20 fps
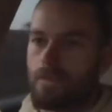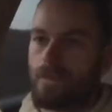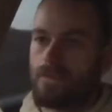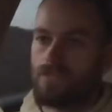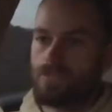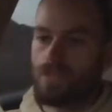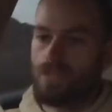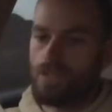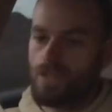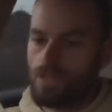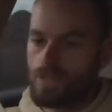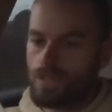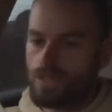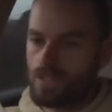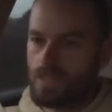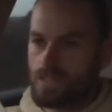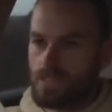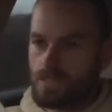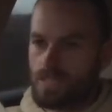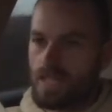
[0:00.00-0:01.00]
so you can
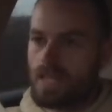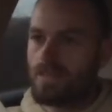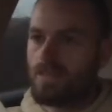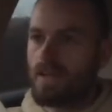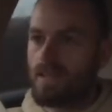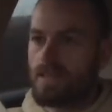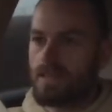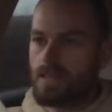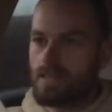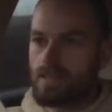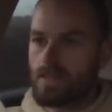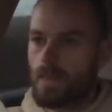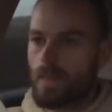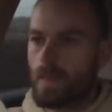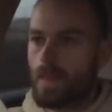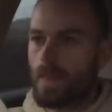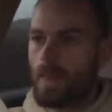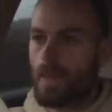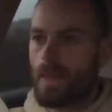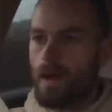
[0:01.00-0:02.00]
accelerate
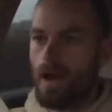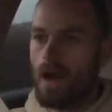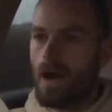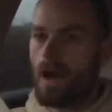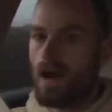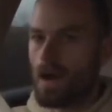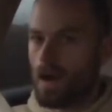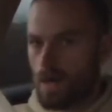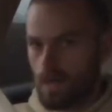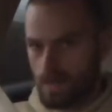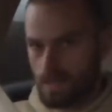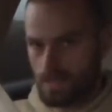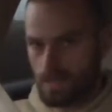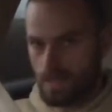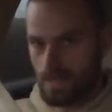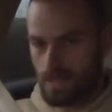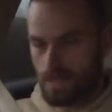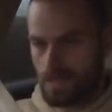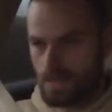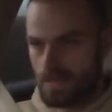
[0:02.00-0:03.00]

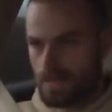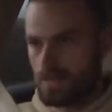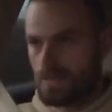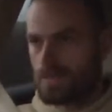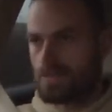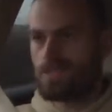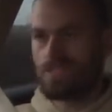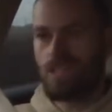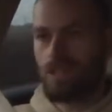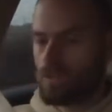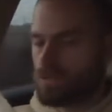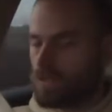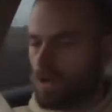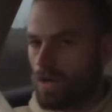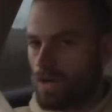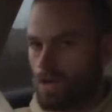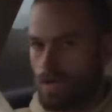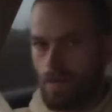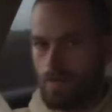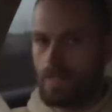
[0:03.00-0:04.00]
harder. Still
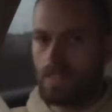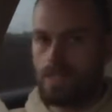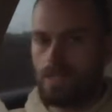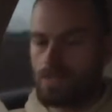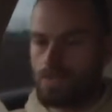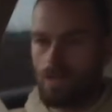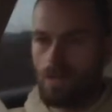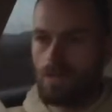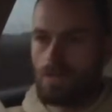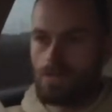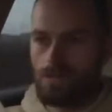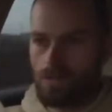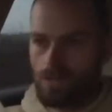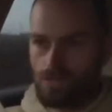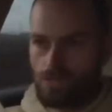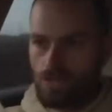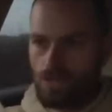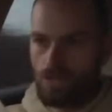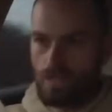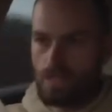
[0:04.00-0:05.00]
not, I mean, you're not
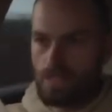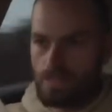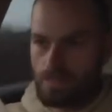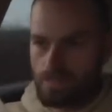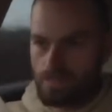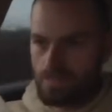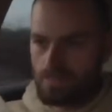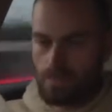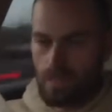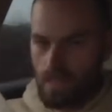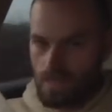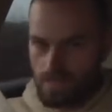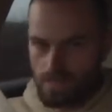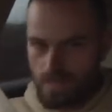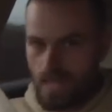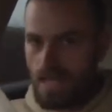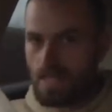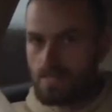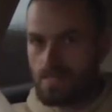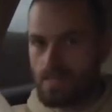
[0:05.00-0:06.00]
talking like
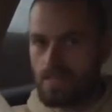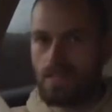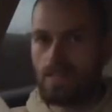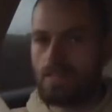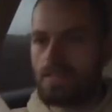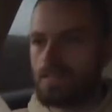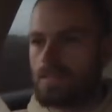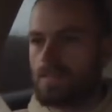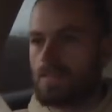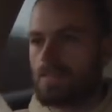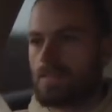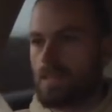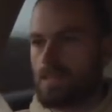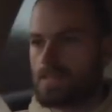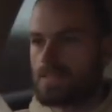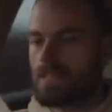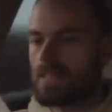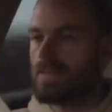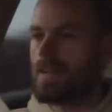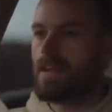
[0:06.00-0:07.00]
Tesla
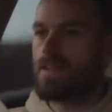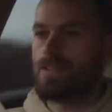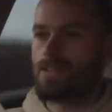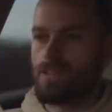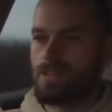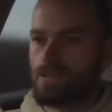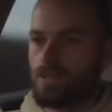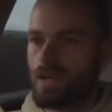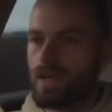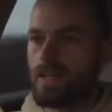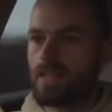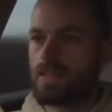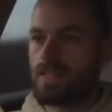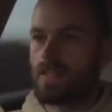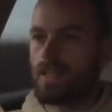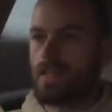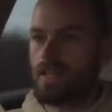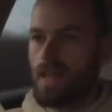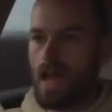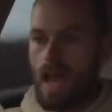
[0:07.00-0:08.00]
acceleration or anything
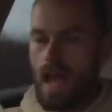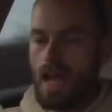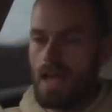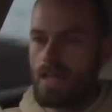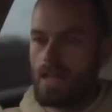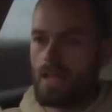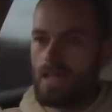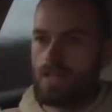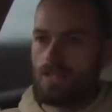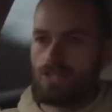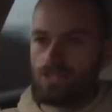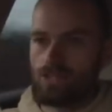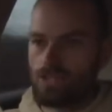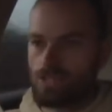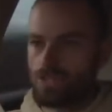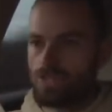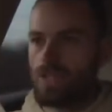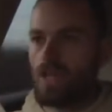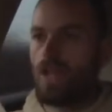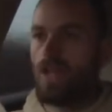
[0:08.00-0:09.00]
like that,
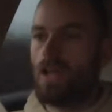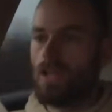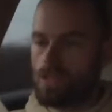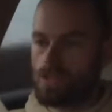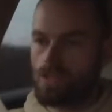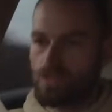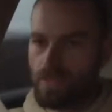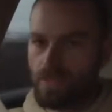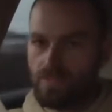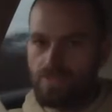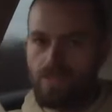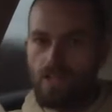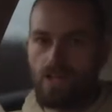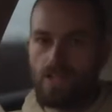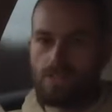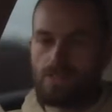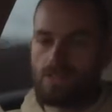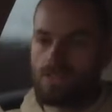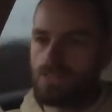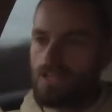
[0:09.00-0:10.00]
just a little bit
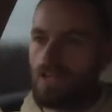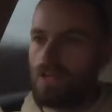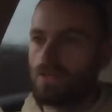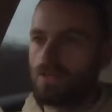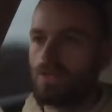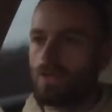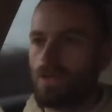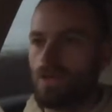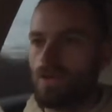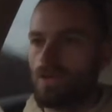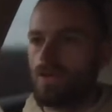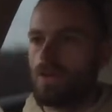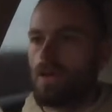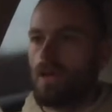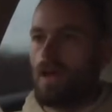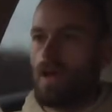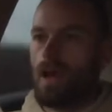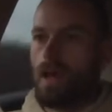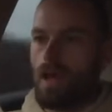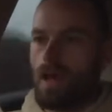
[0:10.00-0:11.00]
faster. So
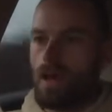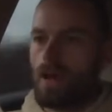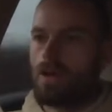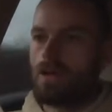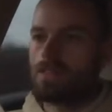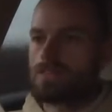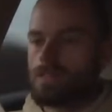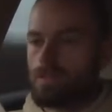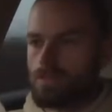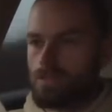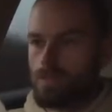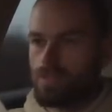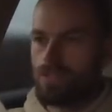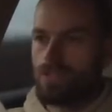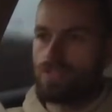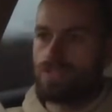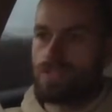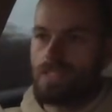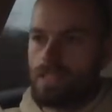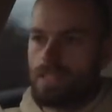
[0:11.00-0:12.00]
I sometimes
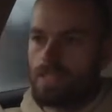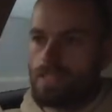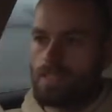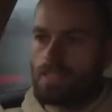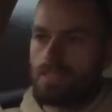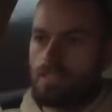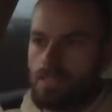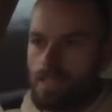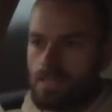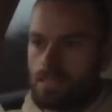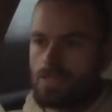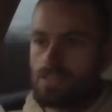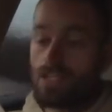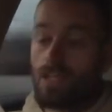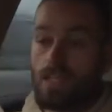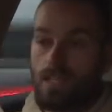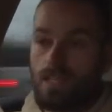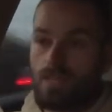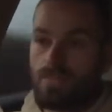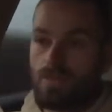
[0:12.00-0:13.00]
use it,
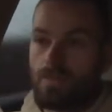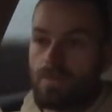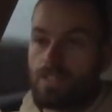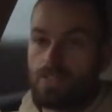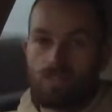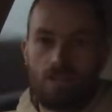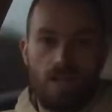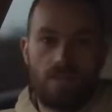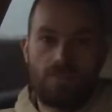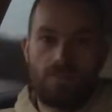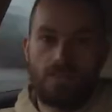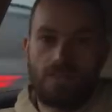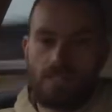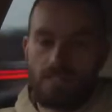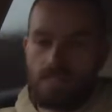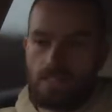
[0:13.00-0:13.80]
certainly if I'm in traffic,